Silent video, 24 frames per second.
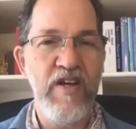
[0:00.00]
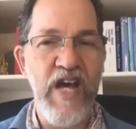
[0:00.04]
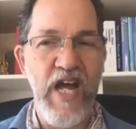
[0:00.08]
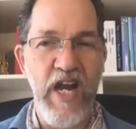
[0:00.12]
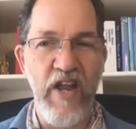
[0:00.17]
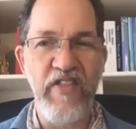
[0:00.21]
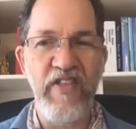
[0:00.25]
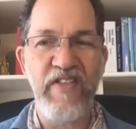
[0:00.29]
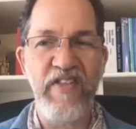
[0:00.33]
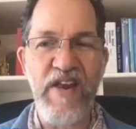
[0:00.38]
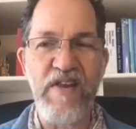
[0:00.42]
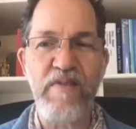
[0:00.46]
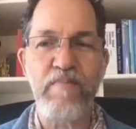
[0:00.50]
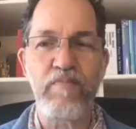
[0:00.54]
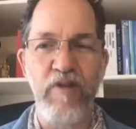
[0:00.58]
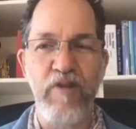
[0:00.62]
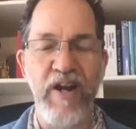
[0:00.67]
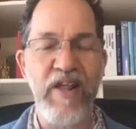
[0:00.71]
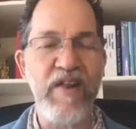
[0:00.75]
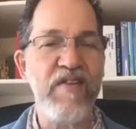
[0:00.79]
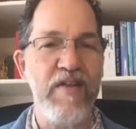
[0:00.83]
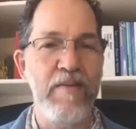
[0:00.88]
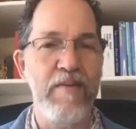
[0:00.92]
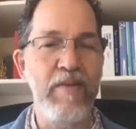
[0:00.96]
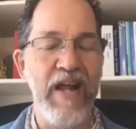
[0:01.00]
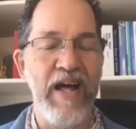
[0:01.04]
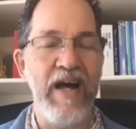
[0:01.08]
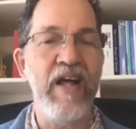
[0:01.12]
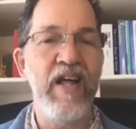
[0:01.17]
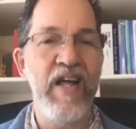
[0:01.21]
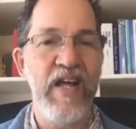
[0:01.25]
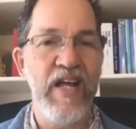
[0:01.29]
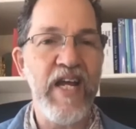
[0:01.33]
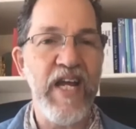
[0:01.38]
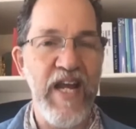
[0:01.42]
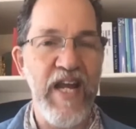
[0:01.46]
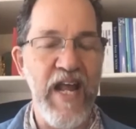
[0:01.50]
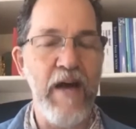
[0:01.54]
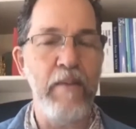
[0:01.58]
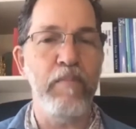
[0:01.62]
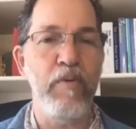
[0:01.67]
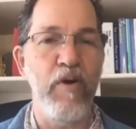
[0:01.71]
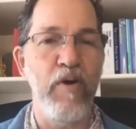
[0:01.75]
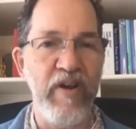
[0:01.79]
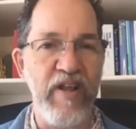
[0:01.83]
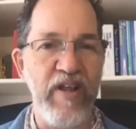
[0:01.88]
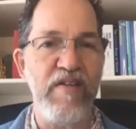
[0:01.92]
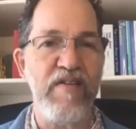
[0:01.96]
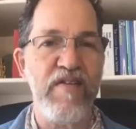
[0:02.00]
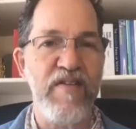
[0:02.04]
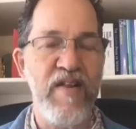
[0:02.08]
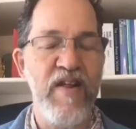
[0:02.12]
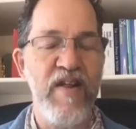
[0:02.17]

And I think that's probably similar in our bodies.